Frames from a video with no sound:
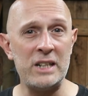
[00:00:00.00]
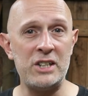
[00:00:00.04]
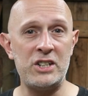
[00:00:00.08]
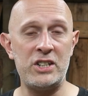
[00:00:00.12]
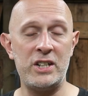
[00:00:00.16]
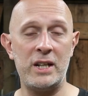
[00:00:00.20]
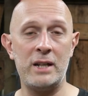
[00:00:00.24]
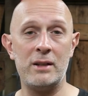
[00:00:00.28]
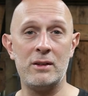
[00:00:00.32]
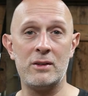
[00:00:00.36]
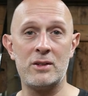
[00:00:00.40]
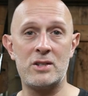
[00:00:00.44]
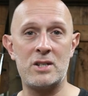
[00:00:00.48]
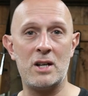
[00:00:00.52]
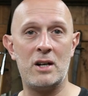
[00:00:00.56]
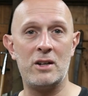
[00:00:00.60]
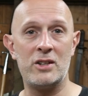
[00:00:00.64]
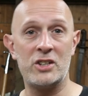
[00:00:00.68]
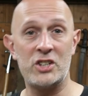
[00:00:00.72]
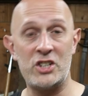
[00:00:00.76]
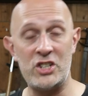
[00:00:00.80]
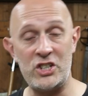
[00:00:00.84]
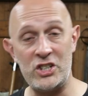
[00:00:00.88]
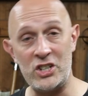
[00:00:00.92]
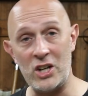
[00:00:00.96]
shields
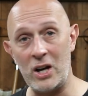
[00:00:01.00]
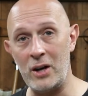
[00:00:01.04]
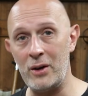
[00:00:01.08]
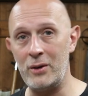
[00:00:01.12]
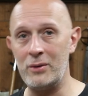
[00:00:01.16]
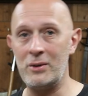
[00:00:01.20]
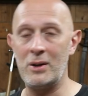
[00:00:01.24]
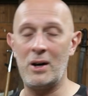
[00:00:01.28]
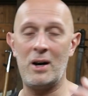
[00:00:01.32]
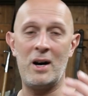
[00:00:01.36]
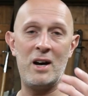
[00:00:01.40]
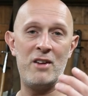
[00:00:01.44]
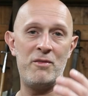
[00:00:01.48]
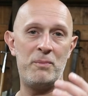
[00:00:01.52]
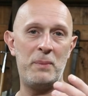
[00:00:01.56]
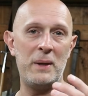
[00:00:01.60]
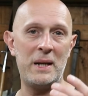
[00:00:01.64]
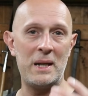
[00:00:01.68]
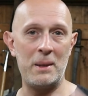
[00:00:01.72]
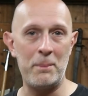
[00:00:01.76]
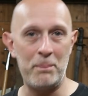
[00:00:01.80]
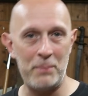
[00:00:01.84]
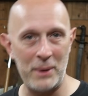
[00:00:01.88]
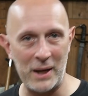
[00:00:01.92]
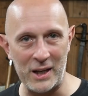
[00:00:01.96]
aren't shown. I've
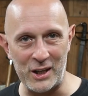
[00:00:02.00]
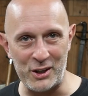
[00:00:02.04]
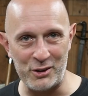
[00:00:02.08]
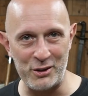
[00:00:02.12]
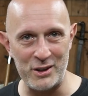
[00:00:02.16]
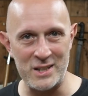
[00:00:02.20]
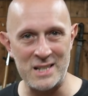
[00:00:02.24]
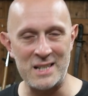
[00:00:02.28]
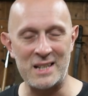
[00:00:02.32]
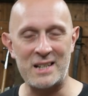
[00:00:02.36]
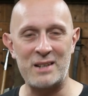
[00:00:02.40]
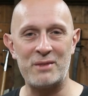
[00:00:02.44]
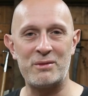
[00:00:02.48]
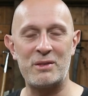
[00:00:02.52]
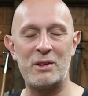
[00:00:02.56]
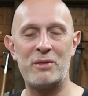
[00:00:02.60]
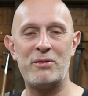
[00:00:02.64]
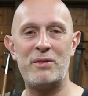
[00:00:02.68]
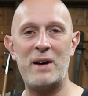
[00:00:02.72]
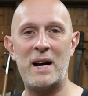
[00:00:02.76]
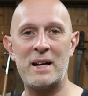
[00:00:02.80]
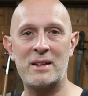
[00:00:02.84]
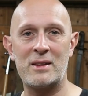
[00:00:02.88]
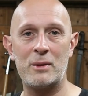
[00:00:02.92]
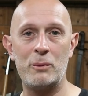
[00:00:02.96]
been a big critic of the
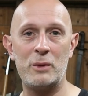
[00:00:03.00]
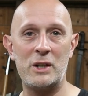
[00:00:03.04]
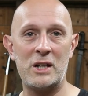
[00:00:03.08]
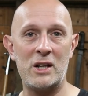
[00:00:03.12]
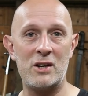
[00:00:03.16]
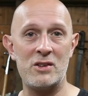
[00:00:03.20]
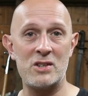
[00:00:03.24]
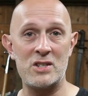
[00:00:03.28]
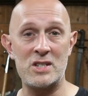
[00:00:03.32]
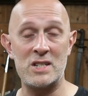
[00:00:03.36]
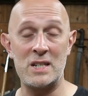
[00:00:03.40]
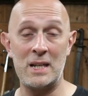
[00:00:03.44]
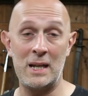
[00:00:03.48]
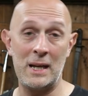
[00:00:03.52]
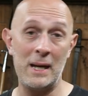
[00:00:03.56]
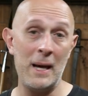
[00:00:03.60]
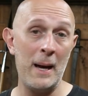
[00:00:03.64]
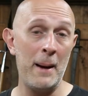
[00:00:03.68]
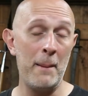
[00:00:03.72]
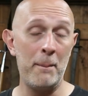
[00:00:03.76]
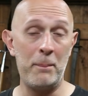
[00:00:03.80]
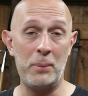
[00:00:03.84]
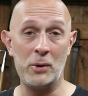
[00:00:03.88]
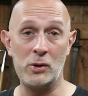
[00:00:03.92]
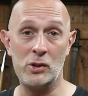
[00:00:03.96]
fact that we don't see
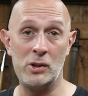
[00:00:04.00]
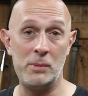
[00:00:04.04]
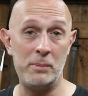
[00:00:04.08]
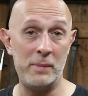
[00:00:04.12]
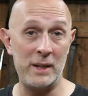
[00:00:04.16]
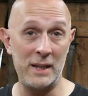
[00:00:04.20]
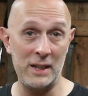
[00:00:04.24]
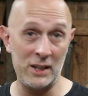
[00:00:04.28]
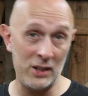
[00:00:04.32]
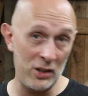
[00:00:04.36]
Boromir